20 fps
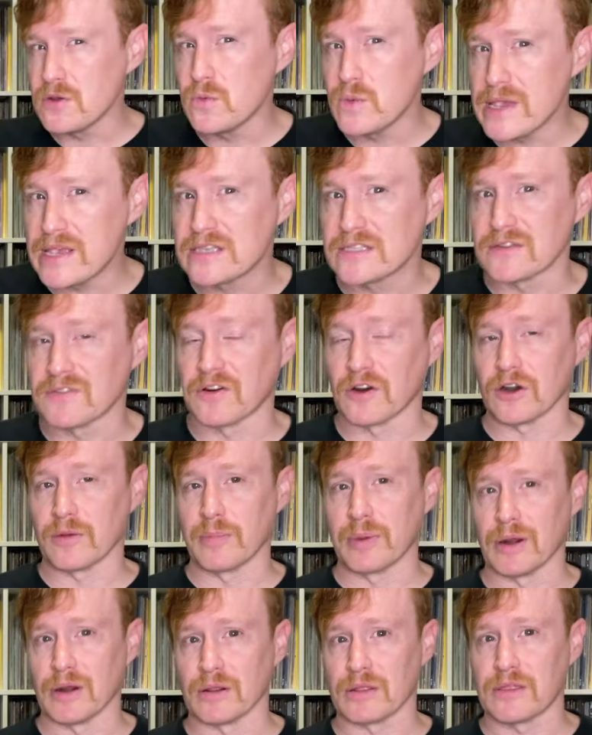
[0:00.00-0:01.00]
weeks of her
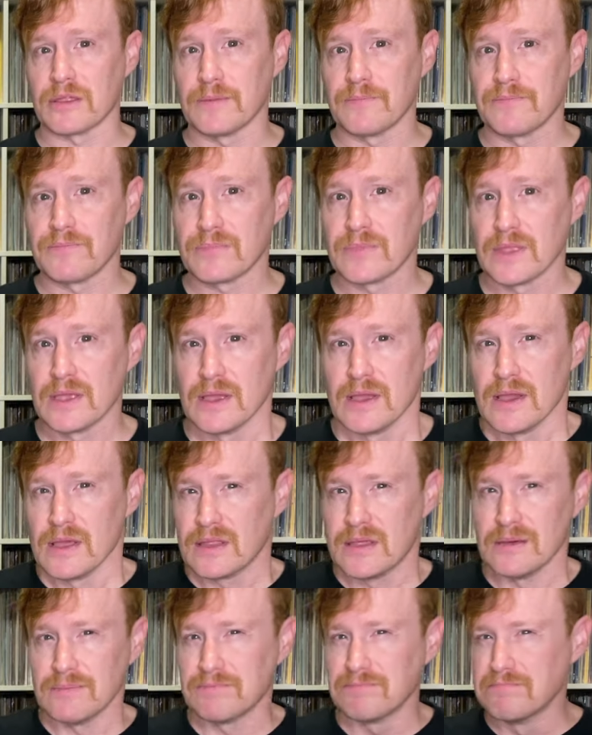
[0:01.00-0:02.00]
birth
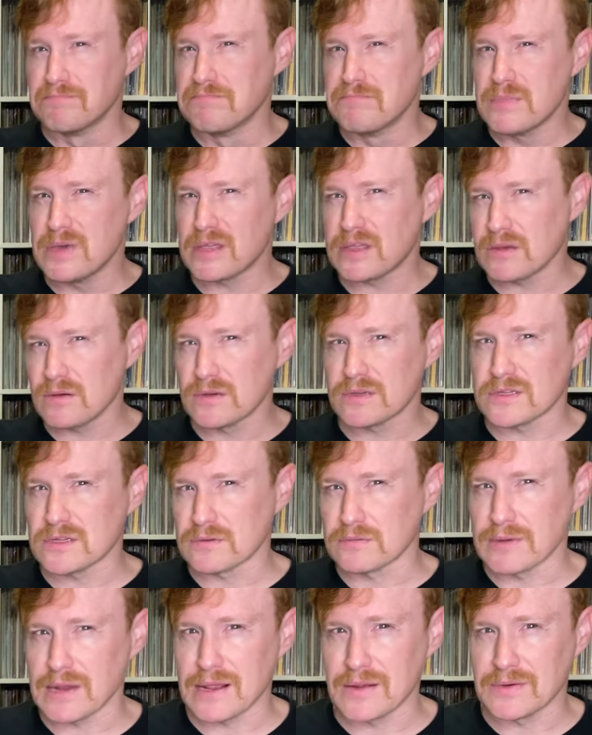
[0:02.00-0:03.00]
the mythos
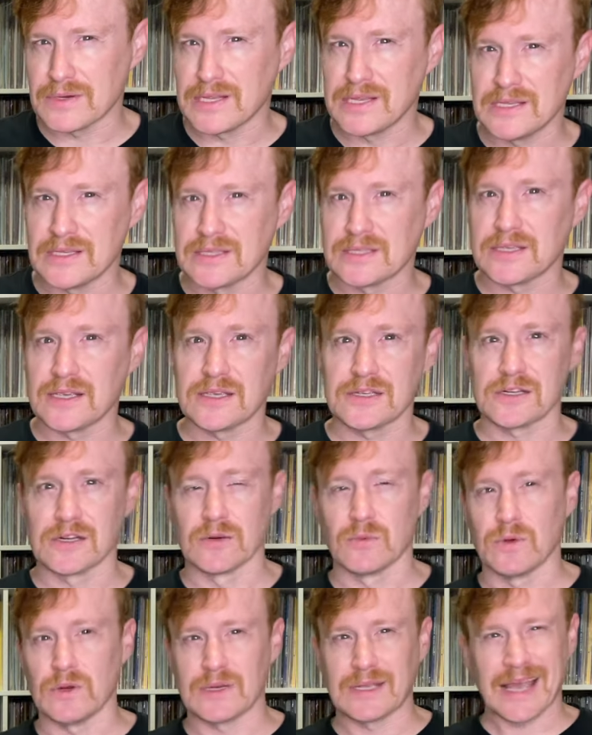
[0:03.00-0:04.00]
around his
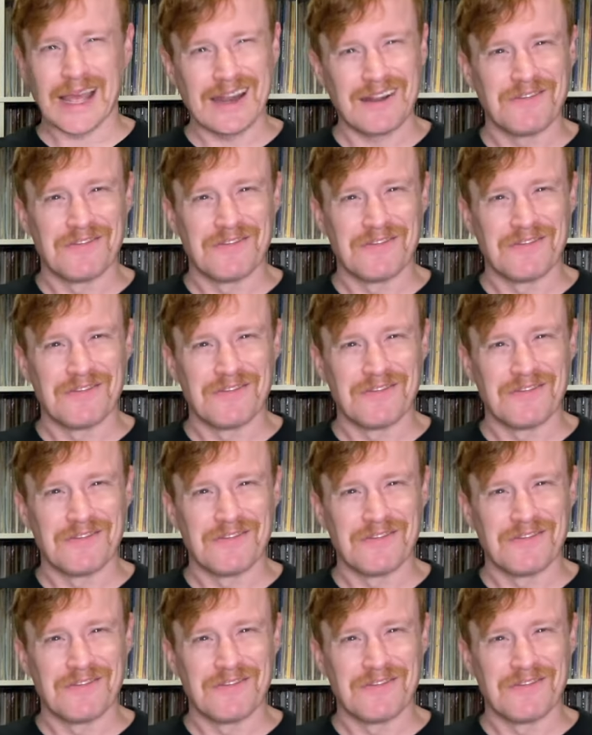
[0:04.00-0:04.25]
sister would kind